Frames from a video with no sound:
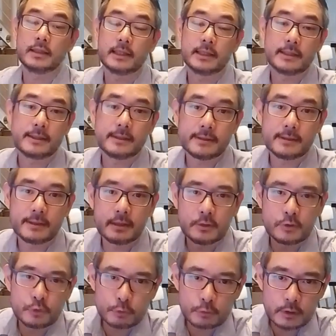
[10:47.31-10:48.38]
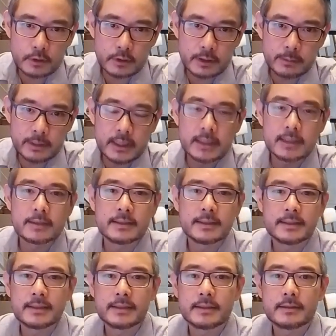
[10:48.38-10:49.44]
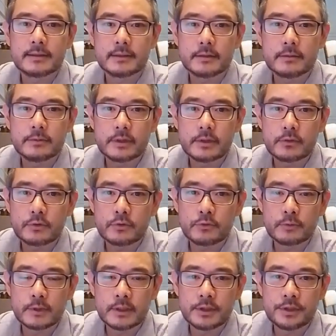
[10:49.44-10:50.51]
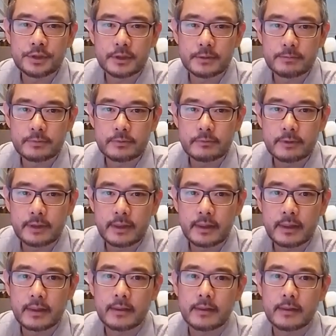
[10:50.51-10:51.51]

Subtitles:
And not to worry, because Objectos Way ships with